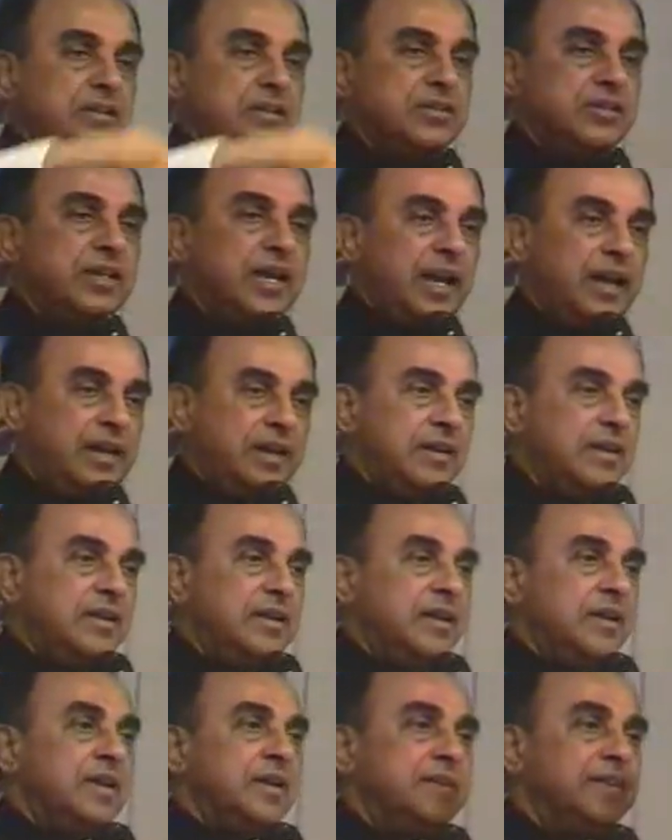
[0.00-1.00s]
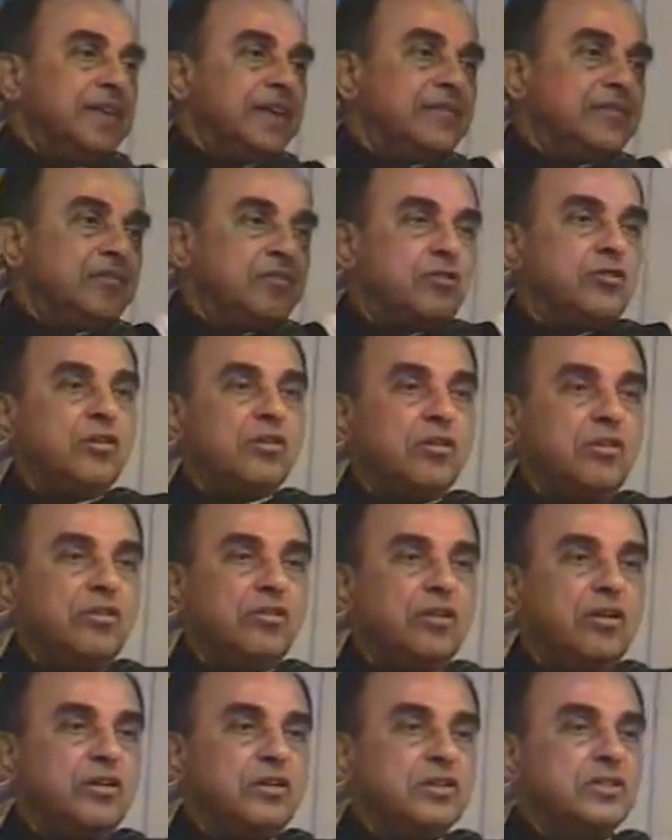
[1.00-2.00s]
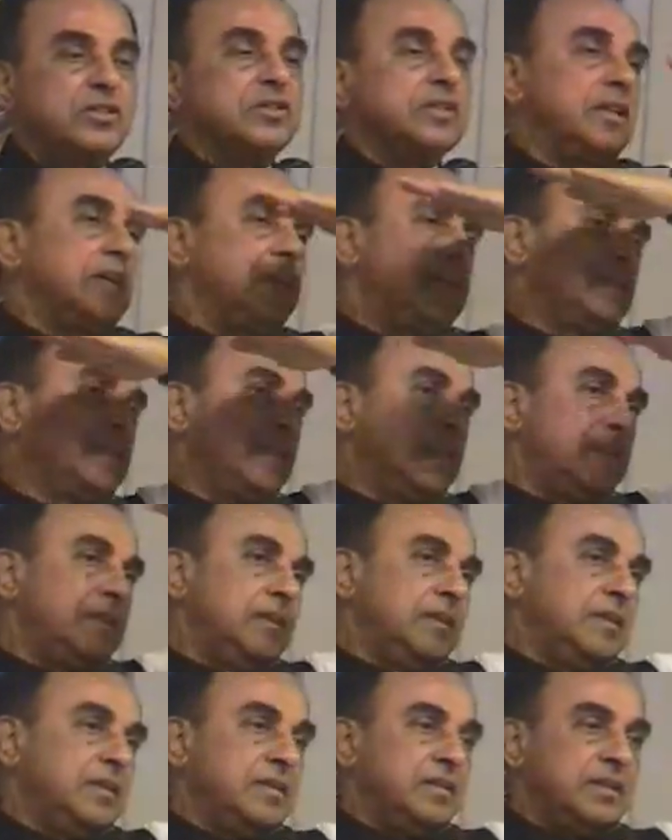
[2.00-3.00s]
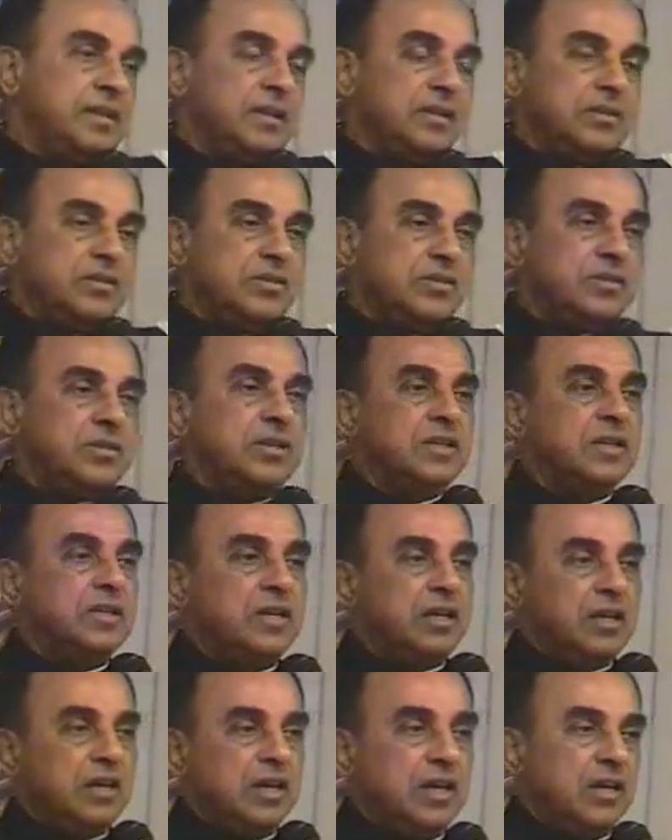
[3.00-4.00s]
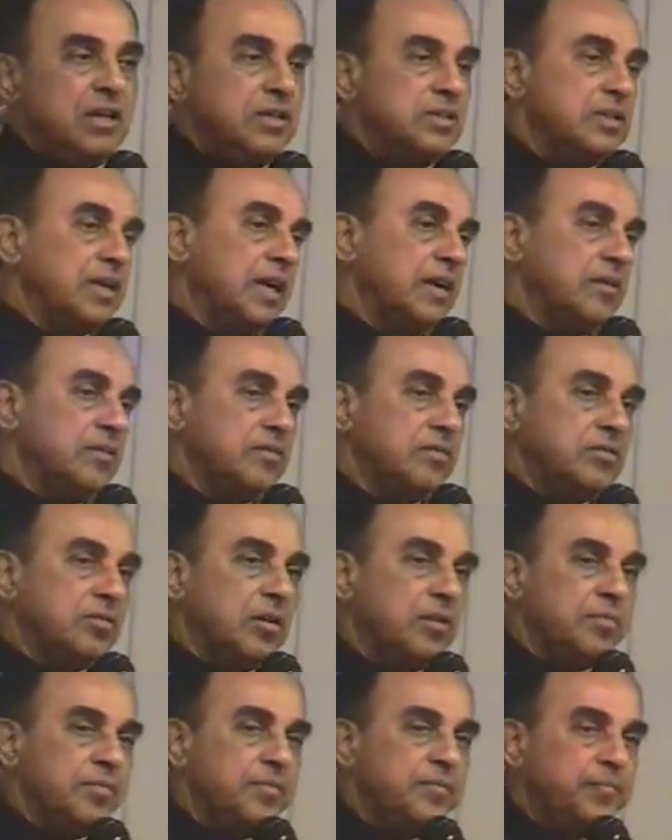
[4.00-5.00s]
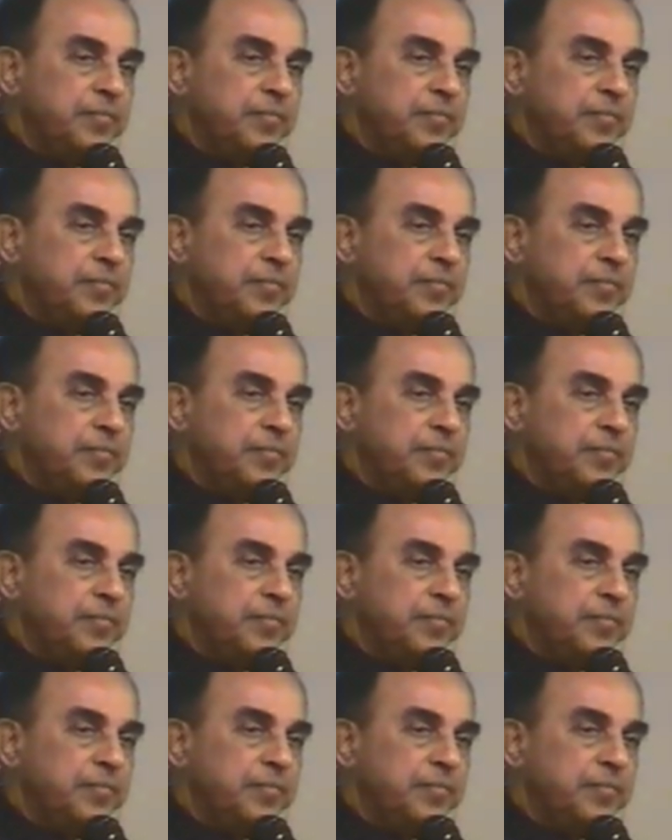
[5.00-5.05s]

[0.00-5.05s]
sand, then coral rocks, and then there is sand on top.